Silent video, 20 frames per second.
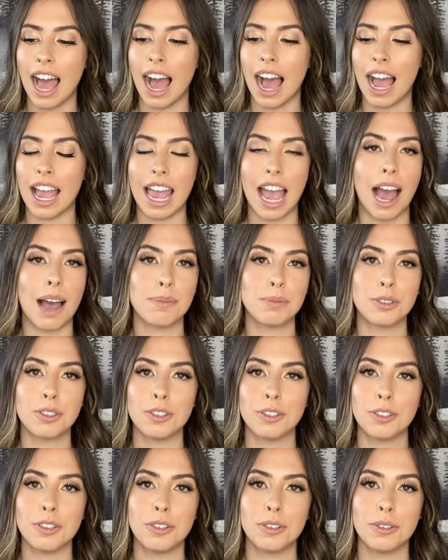I
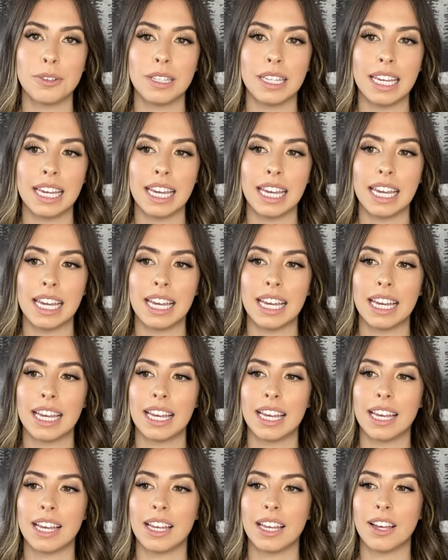absolutely
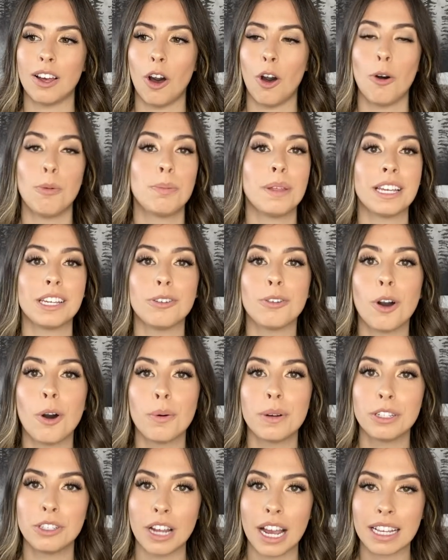hope that you go
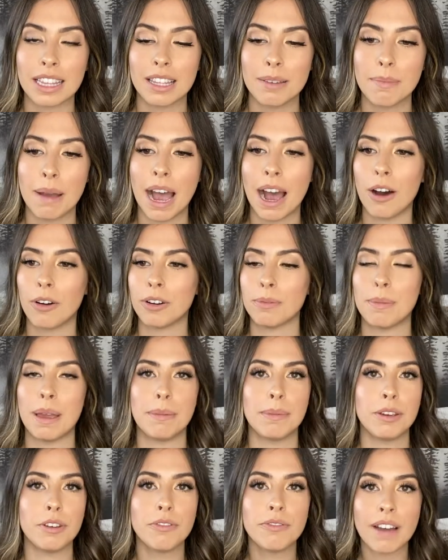and check them out, and
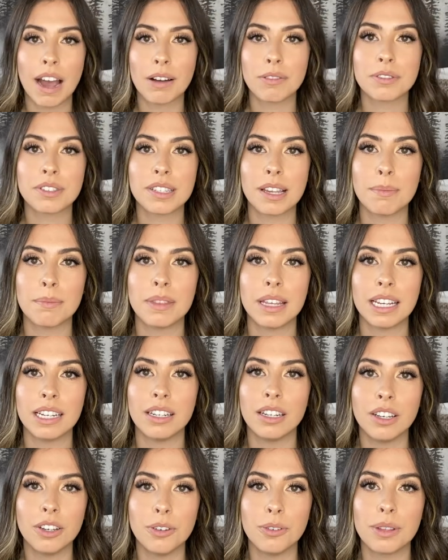maybe you found
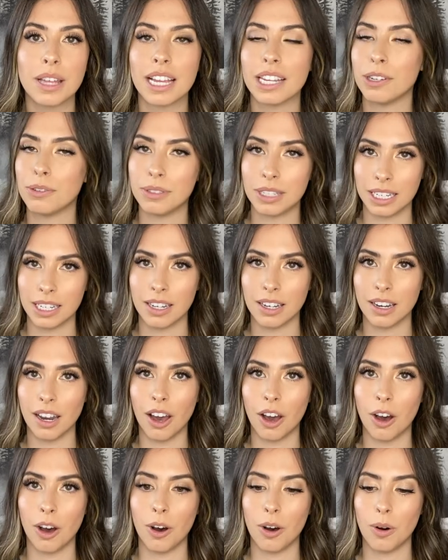something new that you didn't
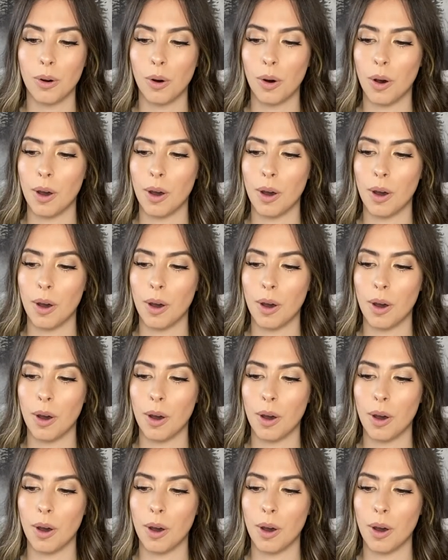know.